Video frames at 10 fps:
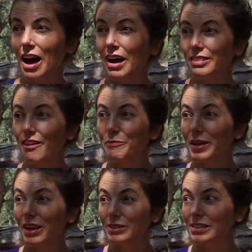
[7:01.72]
I love
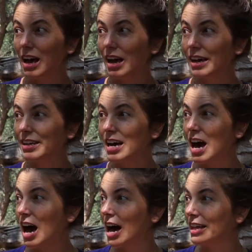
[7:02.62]
being outside.
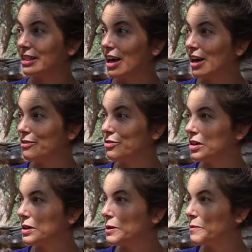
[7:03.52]
I love
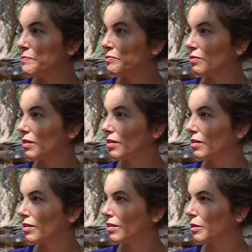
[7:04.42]

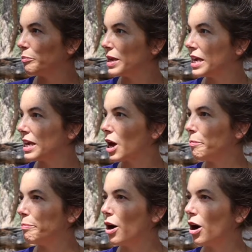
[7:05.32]
being a
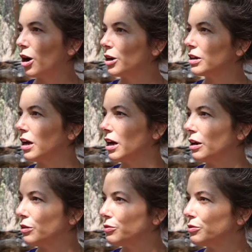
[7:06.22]
part
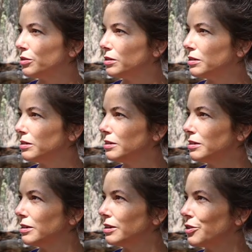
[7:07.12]
of
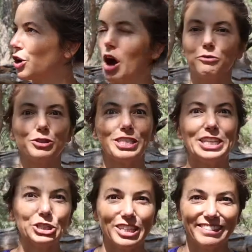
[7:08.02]
the
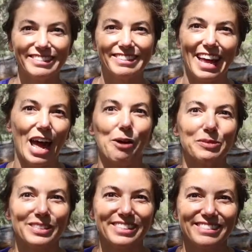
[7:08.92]
conversation that
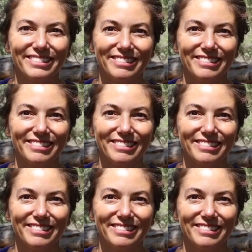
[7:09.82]
happens.